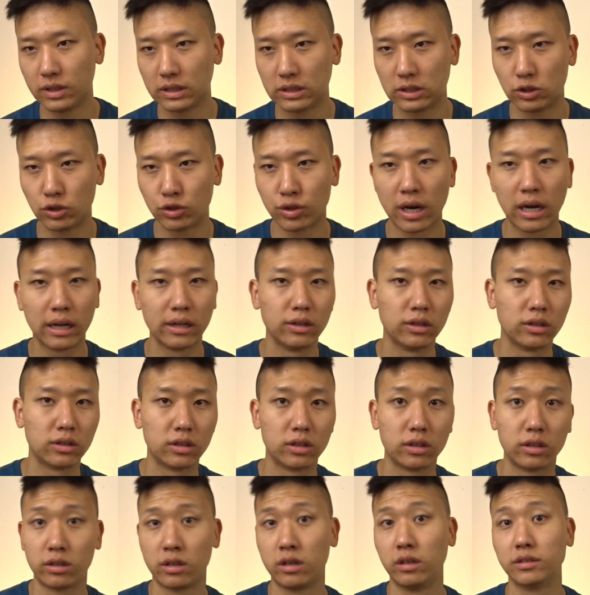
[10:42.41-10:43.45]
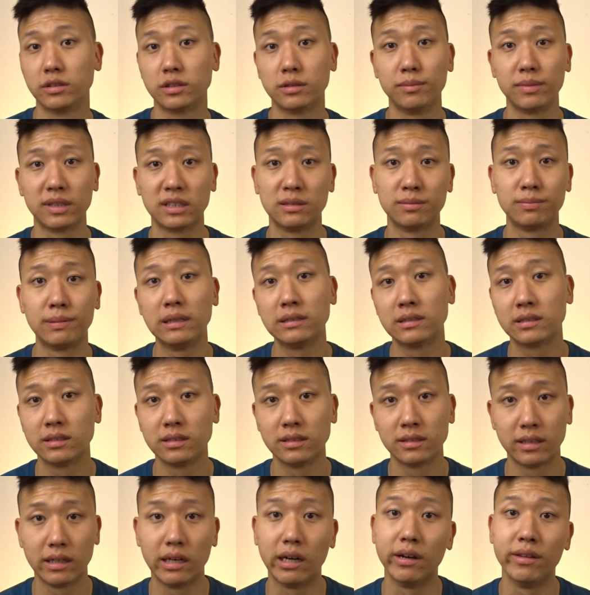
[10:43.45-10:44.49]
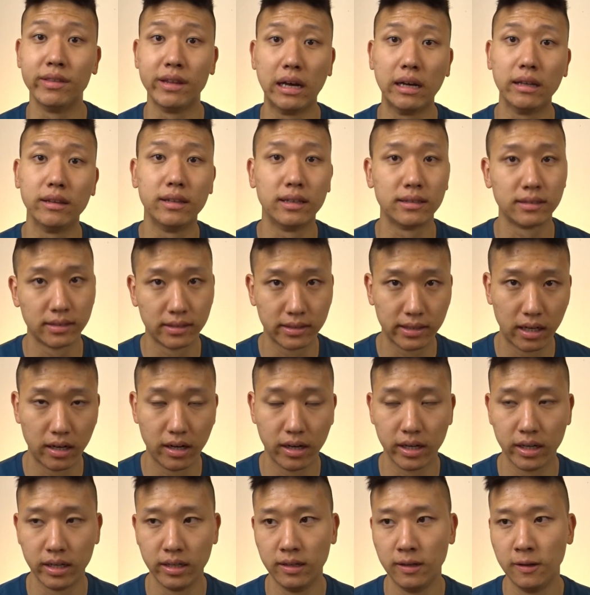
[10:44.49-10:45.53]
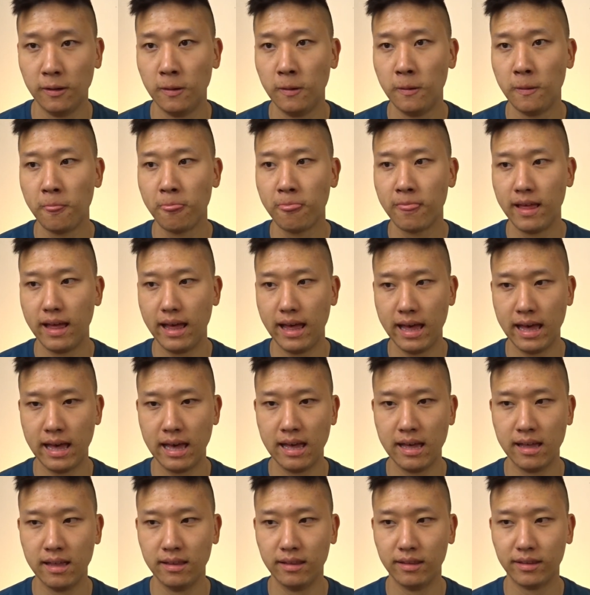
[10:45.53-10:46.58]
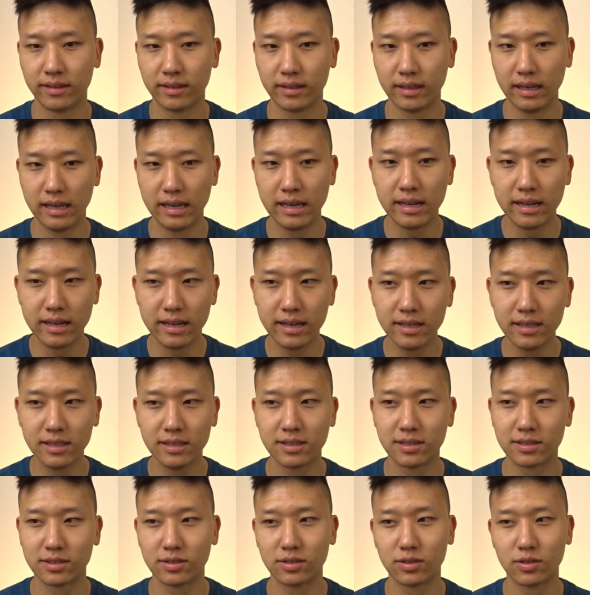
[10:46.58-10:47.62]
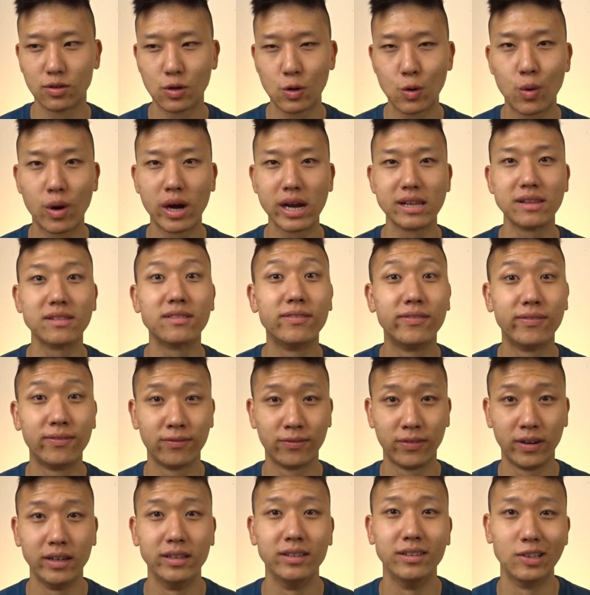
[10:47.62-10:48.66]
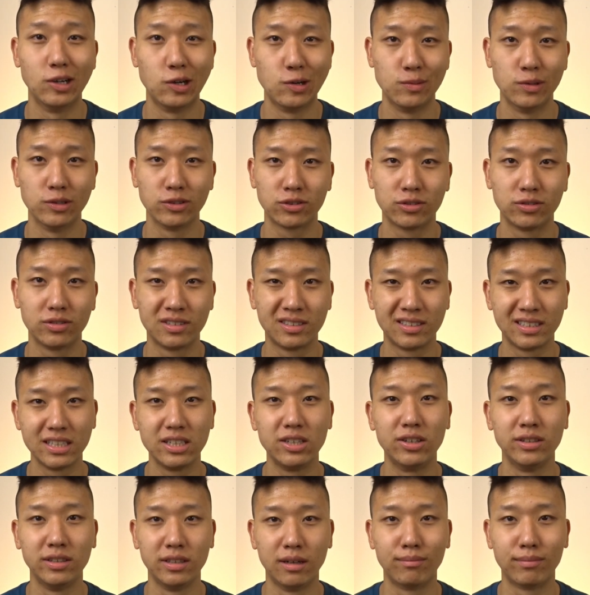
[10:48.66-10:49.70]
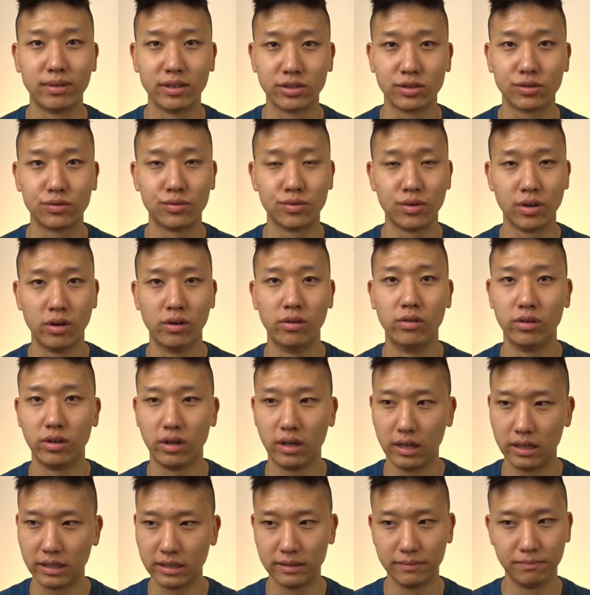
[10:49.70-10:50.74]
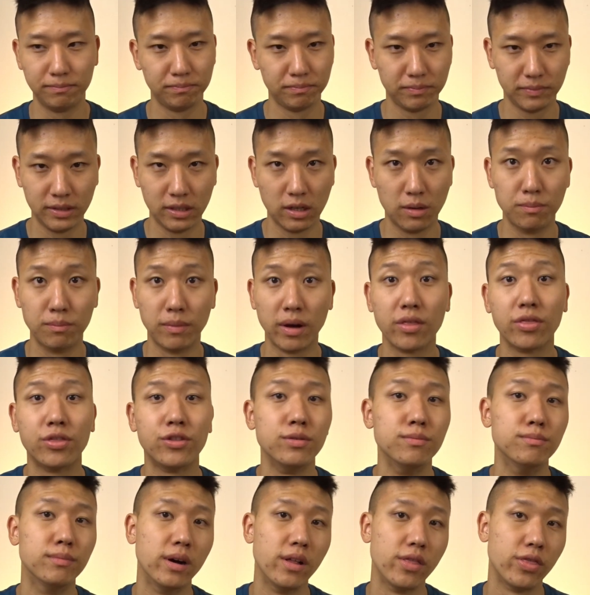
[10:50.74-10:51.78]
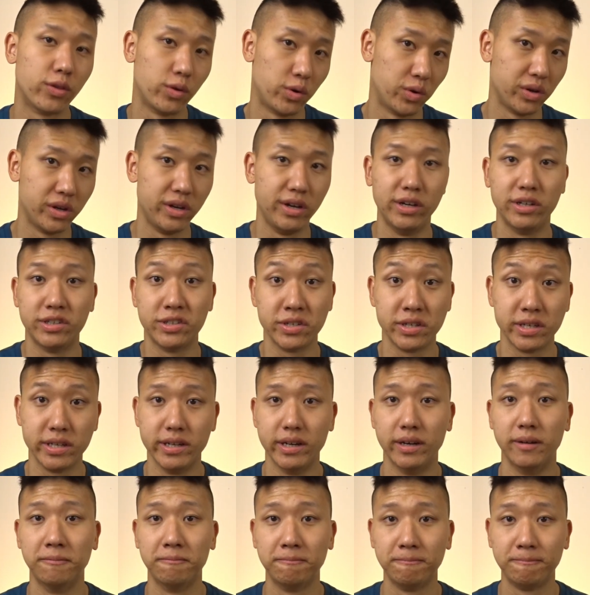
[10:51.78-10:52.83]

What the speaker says: try to cut some expenses that are not necessary. And it is quite fun almost to see your numbers grow month to month or year to year.